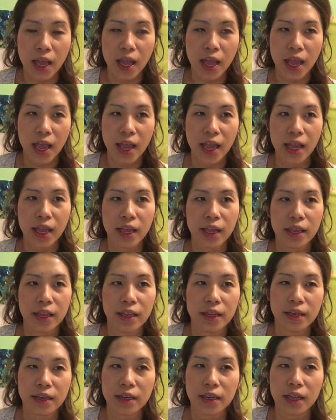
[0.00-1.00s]

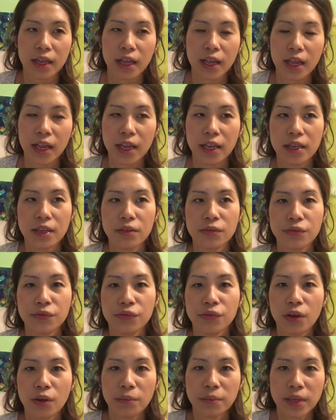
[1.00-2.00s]
and
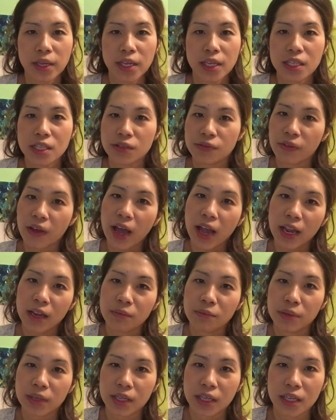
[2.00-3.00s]
for me it's fine
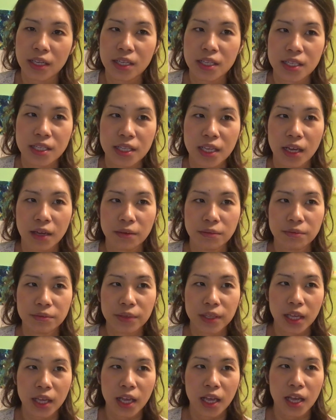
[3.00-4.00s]
because
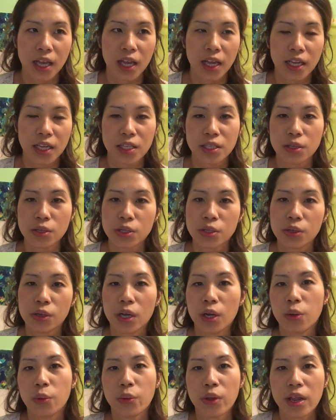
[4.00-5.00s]
it's also
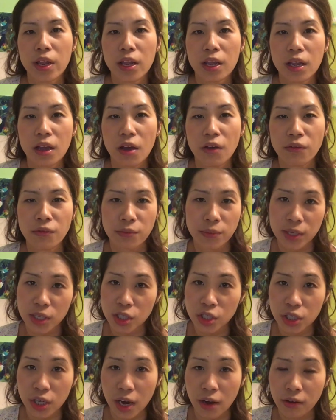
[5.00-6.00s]
a way of me
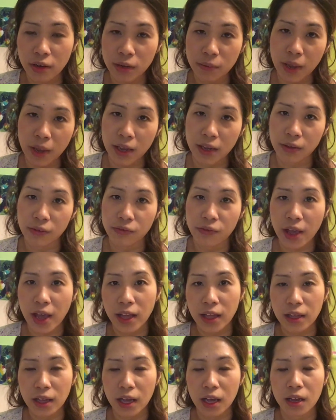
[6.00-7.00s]
sharing my
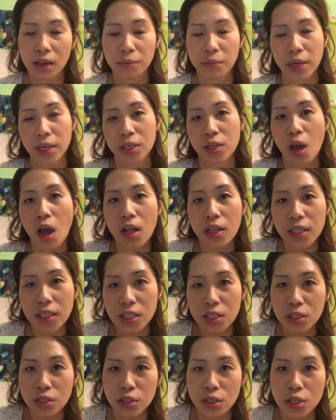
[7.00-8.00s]

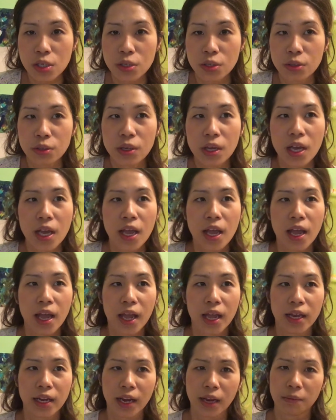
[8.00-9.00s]
knowledge to you.
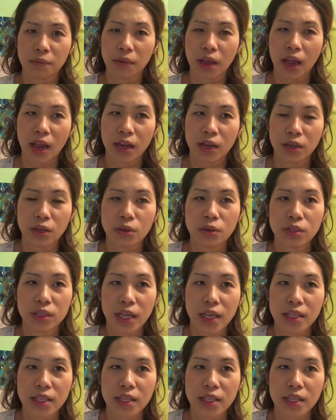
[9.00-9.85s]
And I know that